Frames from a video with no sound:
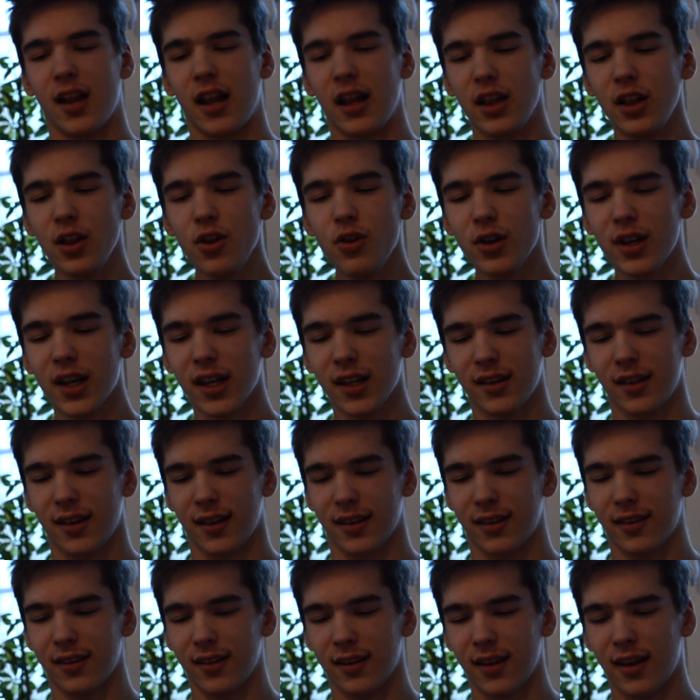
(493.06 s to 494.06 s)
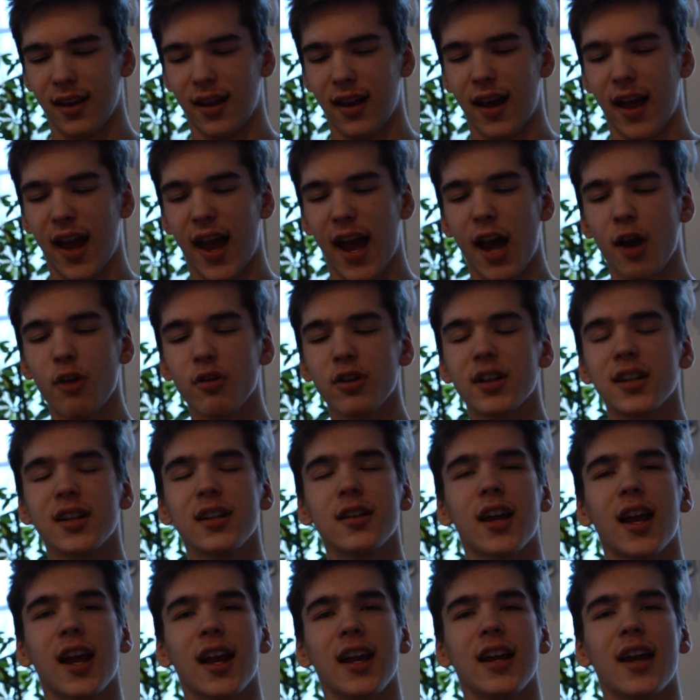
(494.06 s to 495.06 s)
Look at it! How can
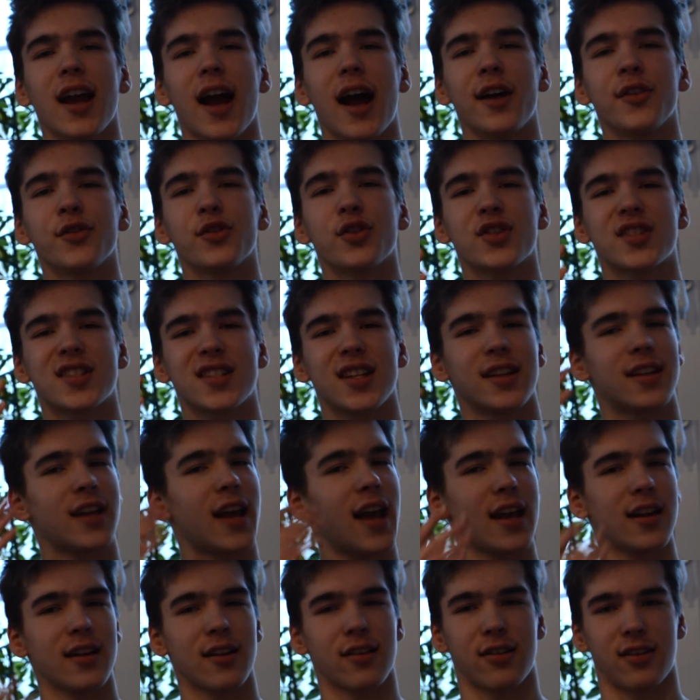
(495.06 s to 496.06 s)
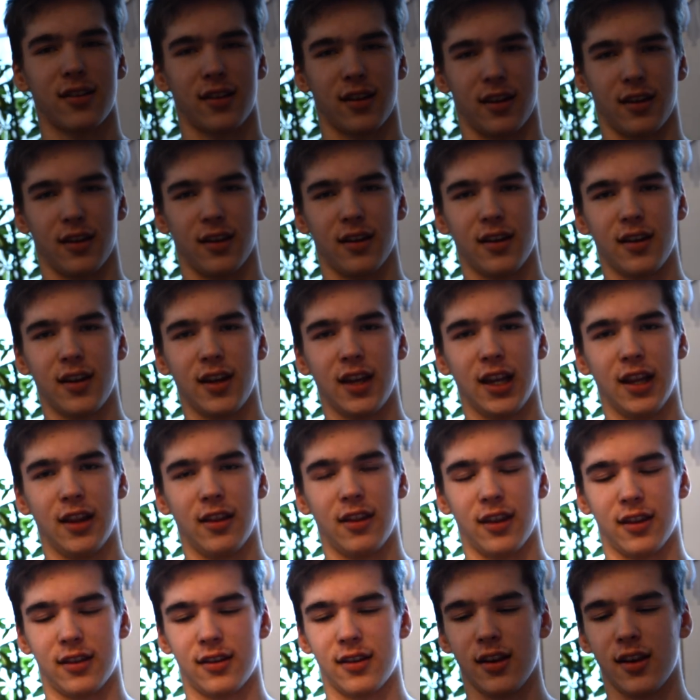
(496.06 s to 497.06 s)
he understand anything
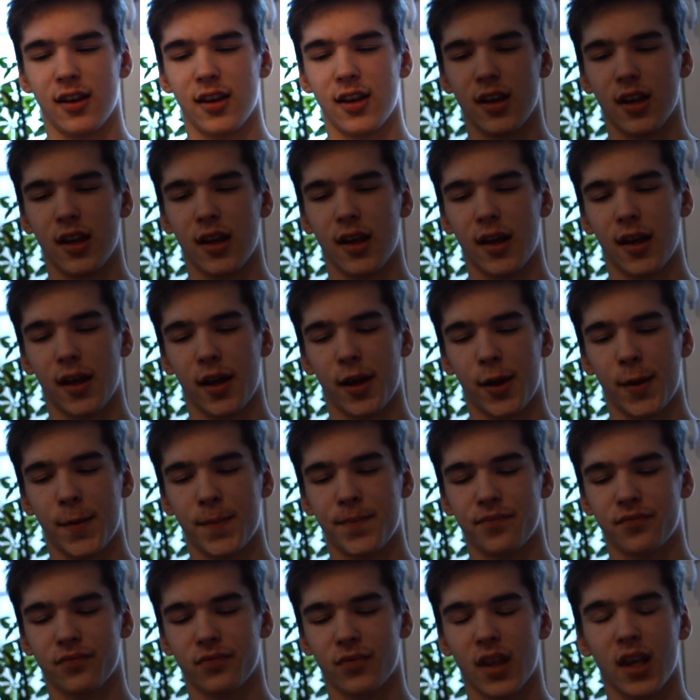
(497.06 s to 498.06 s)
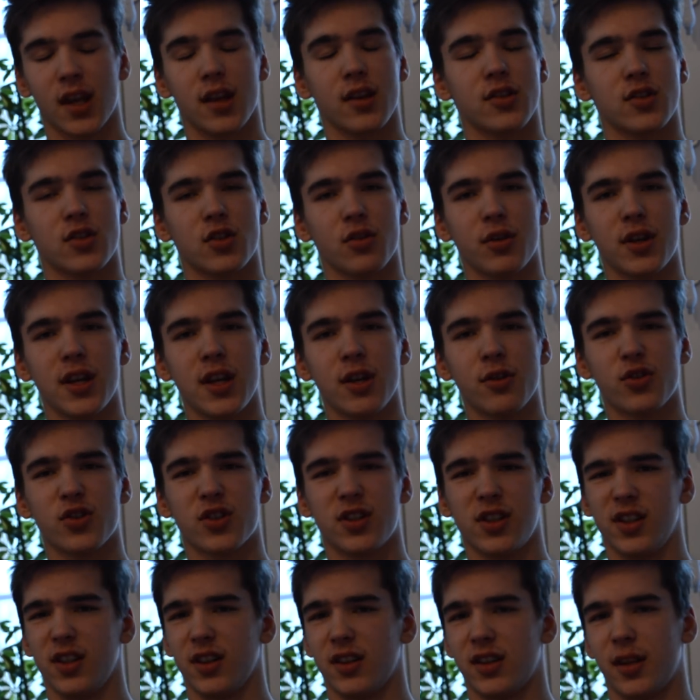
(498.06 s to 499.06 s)
in it? So here's
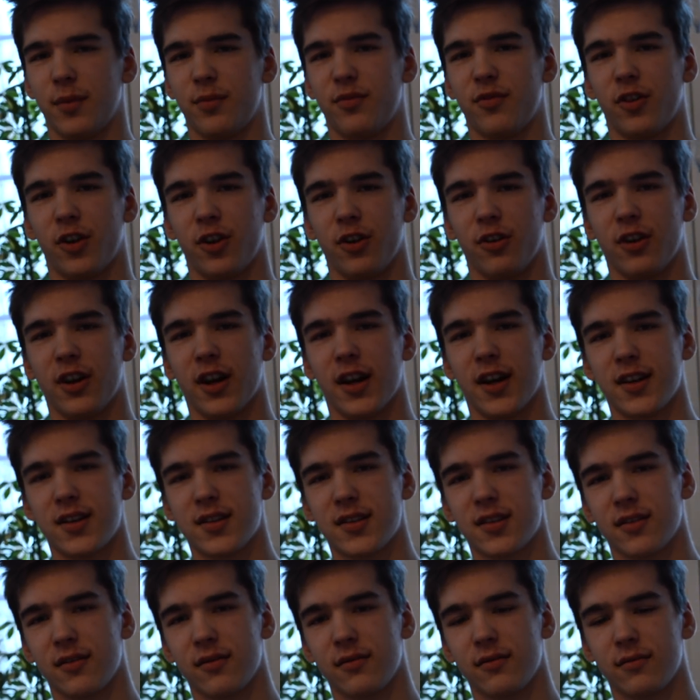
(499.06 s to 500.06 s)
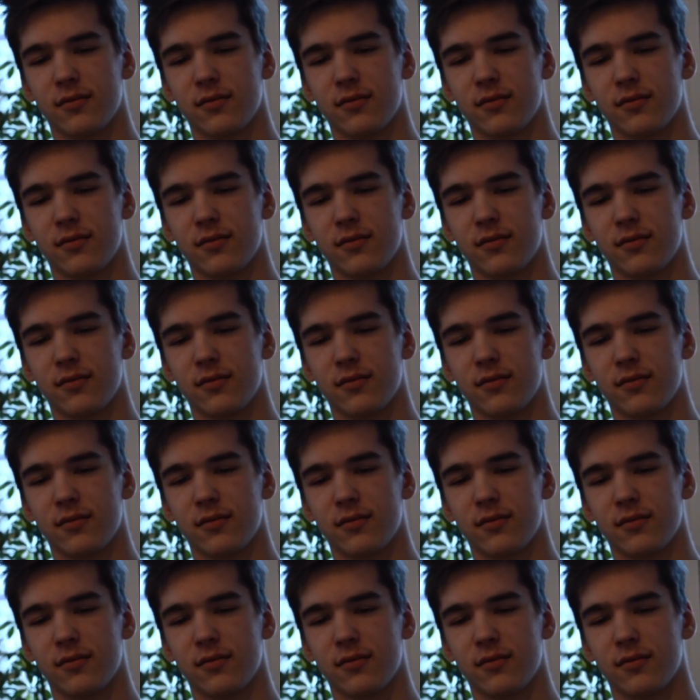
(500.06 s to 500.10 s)
a little tip for you guys.